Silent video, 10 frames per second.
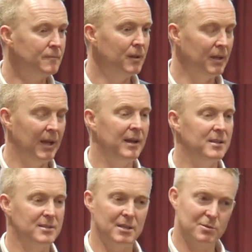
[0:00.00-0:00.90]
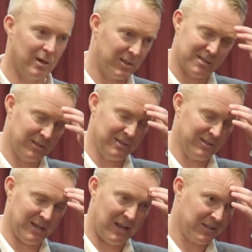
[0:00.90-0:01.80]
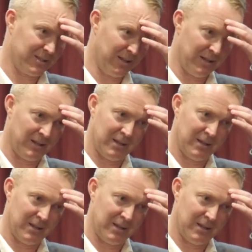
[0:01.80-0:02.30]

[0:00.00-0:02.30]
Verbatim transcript: yeah, it is. That's why it's a disaster.